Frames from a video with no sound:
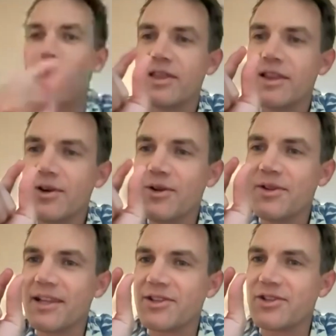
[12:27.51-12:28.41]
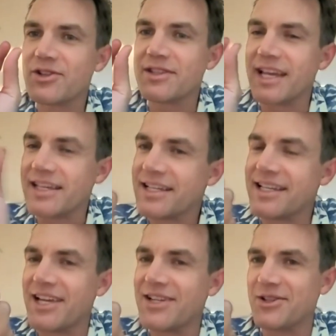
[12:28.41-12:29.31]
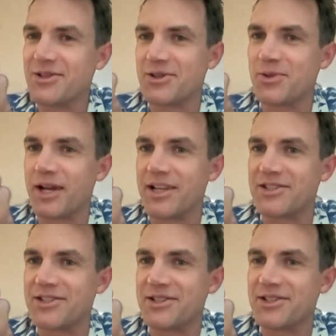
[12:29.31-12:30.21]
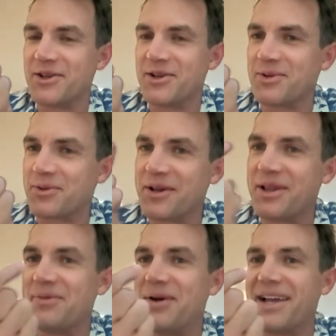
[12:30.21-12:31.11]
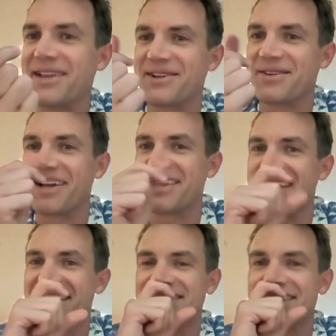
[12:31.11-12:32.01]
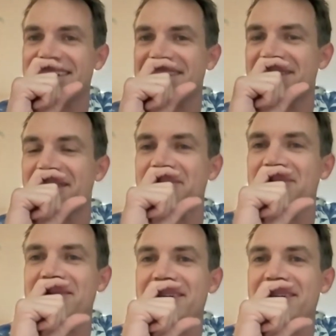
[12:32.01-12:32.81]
little designation switch, you could really make the Great Lakes like something